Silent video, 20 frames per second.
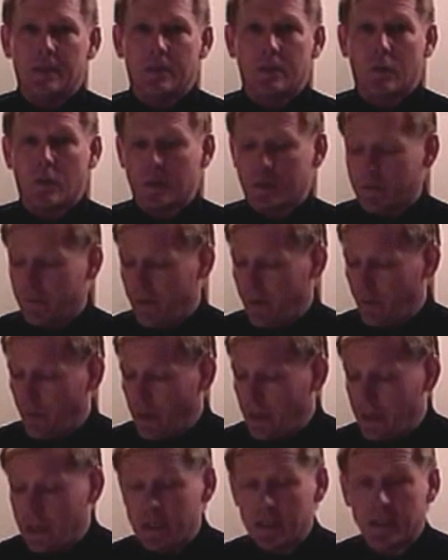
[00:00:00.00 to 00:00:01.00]
So it's
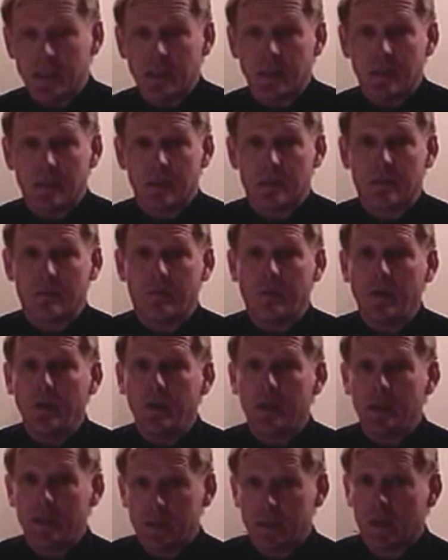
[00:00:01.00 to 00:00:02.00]
very easy. It's a
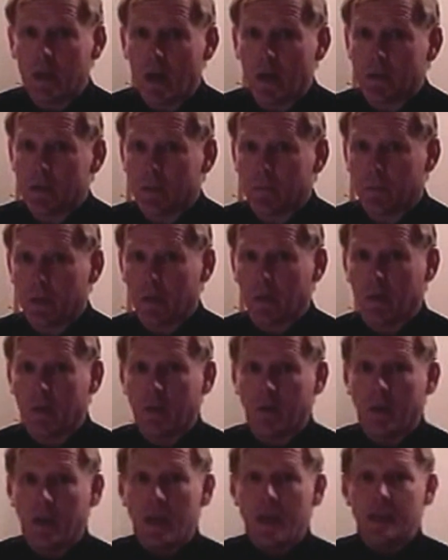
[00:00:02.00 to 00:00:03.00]
very easy concept to
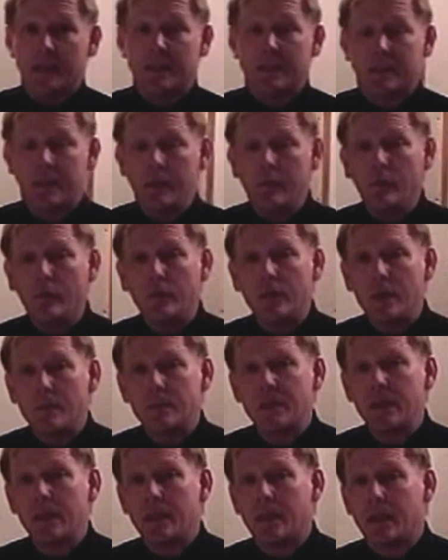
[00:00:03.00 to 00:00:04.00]
learn. 0
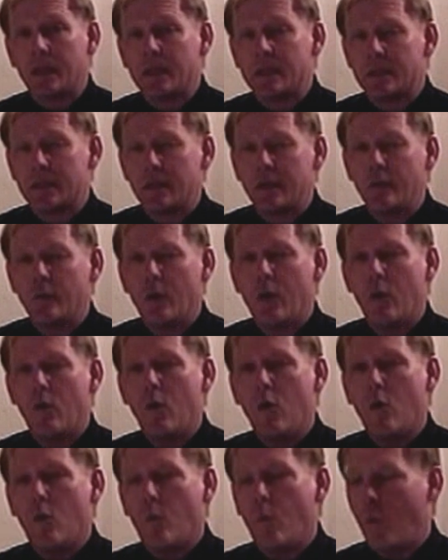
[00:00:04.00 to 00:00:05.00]
times anything is
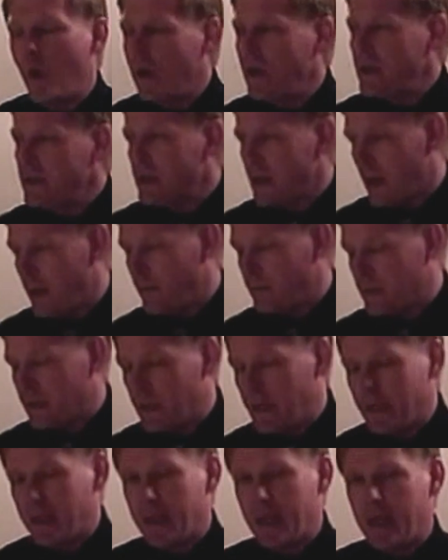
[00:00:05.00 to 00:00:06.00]
0. 1 times
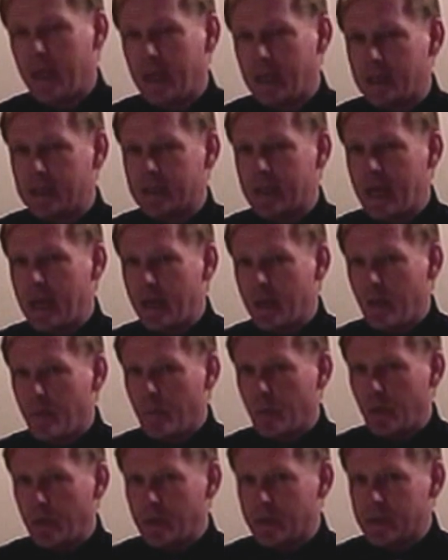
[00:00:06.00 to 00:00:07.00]
anything is that
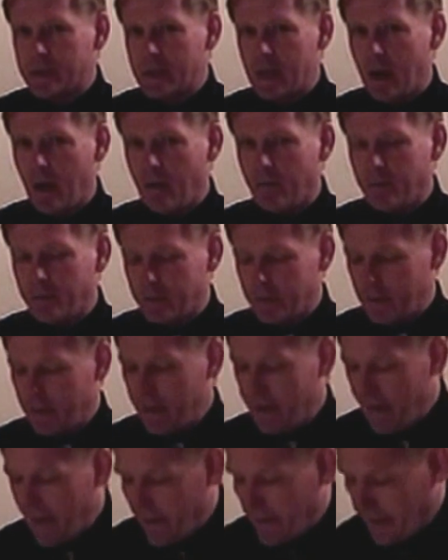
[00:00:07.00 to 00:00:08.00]
number itself.
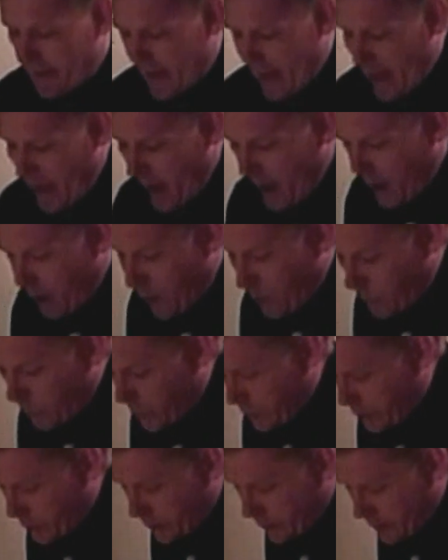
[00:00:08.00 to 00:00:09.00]
Now
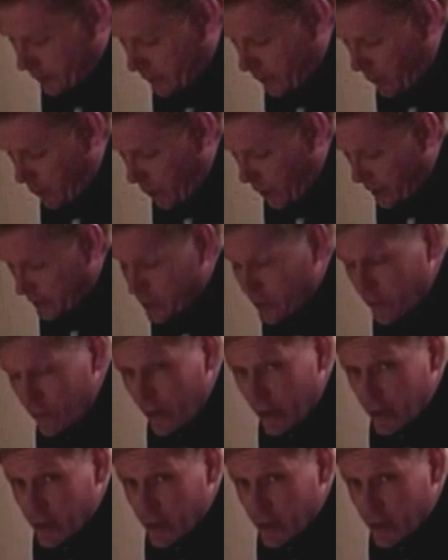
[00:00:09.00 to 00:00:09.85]
we're going to go on to the